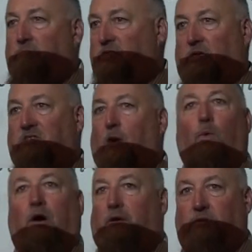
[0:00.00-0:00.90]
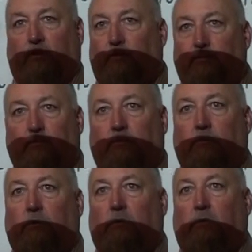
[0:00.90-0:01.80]
just because I wanted
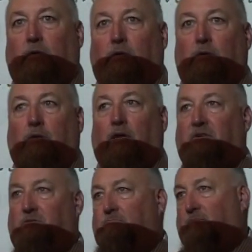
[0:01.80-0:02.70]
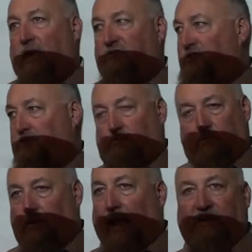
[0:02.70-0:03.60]
to. That's
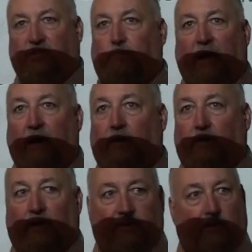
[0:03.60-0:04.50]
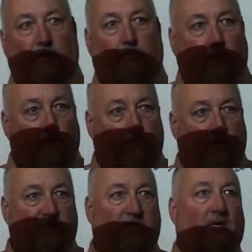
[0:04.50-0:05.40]
classic battery. I did it on
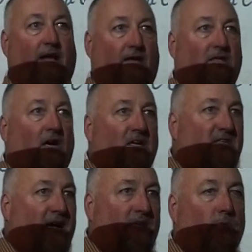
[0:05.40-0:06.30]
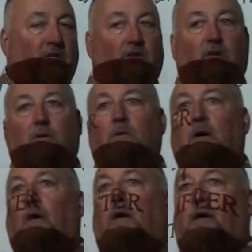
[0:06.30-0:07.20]
purpose. I had contact with you.
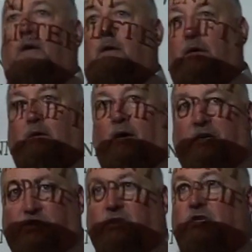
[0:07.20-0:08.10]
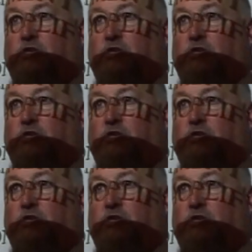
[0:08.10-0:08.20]
It caused an